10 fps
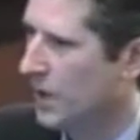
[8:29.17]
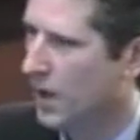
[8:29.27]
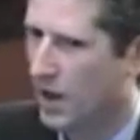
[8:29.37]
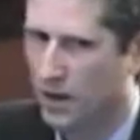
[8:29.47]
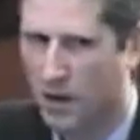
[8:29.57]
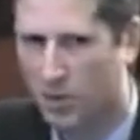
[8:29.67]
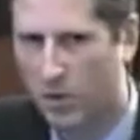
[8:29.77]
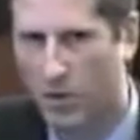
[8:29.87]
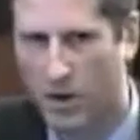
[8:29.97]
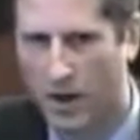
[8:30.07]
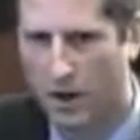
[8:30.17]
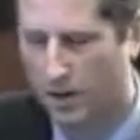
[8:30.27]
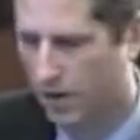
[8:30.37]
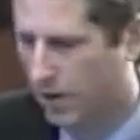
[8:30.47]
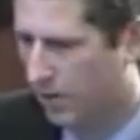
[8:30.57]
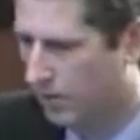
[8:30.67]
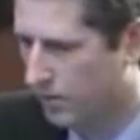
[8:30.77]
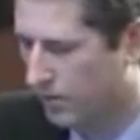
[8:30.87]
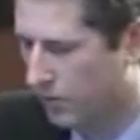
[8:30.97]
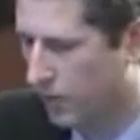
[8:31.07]
And the number
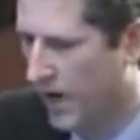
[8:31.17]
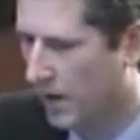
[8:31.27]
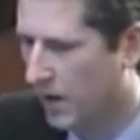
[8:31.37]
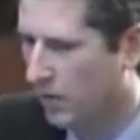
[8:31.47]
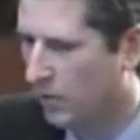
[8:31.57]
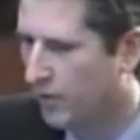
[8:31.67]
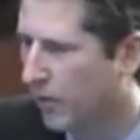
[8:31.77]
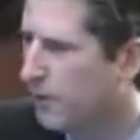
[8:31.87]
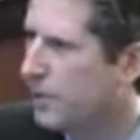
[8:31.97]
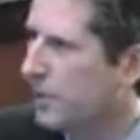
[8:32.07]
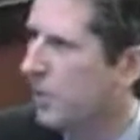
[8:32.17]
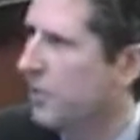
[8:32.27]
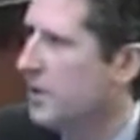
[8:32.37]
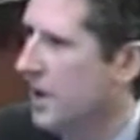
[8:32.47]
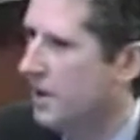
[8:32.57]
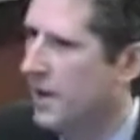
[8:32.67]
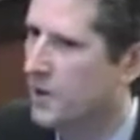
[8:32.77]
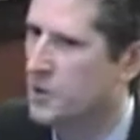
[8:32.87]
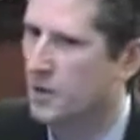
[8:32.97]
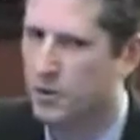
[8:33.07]
Randy referred to, the
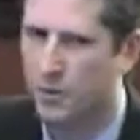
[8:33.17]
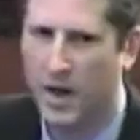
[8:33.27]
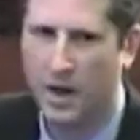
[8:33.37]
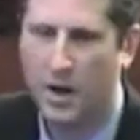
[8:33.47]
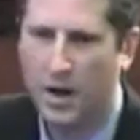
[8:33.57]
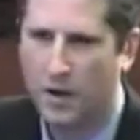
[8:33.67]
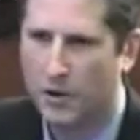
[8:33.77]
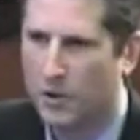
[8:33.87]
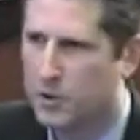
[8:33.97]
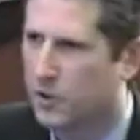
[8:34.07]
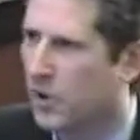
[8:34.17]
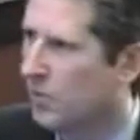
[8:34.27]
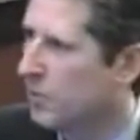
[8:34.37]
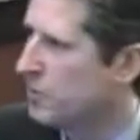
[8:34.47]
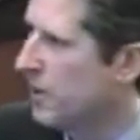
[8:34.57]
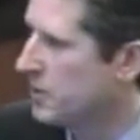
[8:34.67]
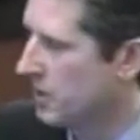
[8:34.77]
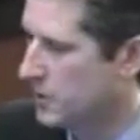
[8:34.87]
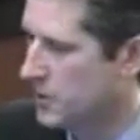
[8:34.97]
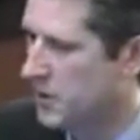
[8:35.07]
10,000 in Japan, those are numbers
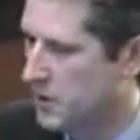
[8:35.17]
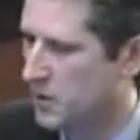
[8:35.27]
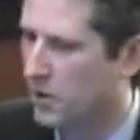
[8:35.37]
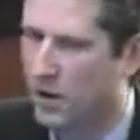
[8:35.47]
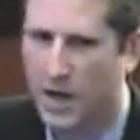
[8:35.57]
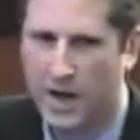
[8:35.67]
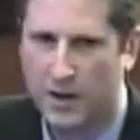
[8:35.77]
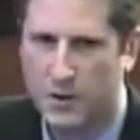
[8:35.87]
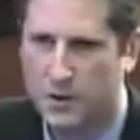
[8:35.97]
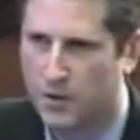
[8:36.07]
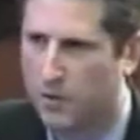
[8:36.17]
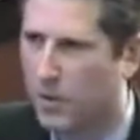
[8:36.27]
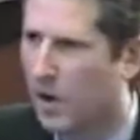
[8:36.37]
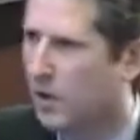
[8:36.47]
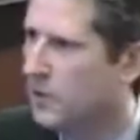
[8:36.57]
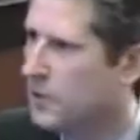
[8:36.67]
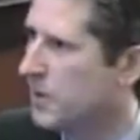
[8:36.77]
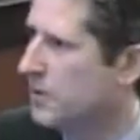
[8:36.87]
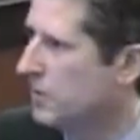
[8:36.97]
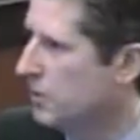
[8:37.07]
based on statistical analysis of American
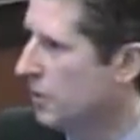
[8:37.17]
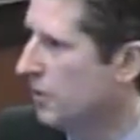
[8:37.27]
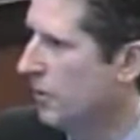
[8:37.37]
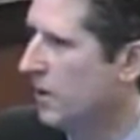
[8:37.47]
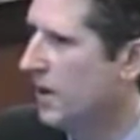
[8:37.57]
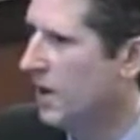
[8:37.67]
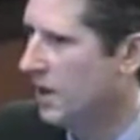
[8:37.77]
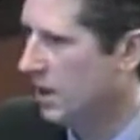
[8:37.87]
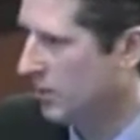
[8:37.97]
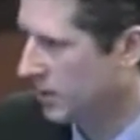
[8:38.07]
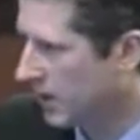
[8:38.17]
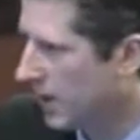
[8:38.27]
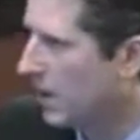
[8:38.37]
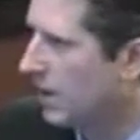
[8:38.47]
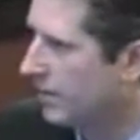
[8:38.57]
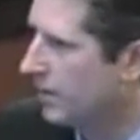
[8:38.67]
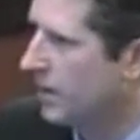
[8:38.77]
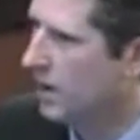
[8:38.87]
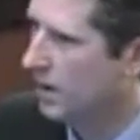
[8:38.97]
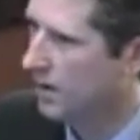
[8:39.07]
citizen children that have been cut off
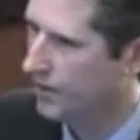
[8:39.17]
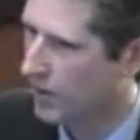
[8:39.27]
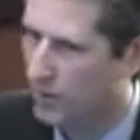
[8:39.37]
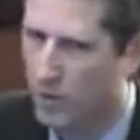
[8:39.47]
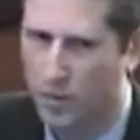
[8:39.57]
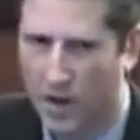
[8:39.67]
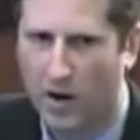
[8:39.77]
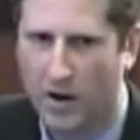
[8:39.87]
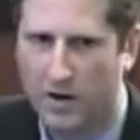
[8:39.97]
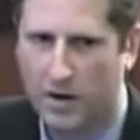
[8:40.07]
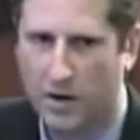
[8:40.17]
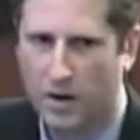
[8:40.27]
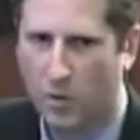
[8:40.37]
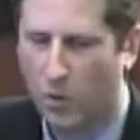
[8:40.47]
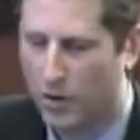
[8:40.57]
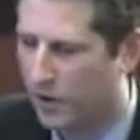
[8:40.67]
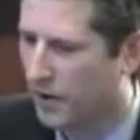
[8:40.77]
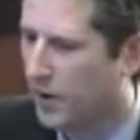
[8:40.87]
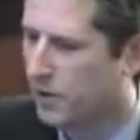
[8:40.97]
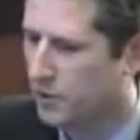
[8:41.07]
from their parent within
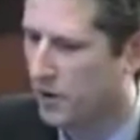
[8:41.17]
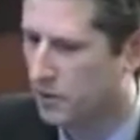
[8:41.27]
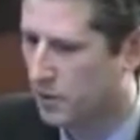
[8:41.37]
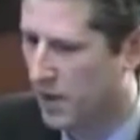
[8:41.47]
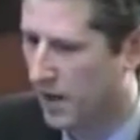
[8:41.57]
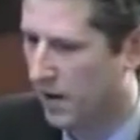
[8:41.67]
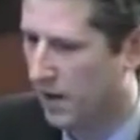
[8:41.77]
the country of Japan.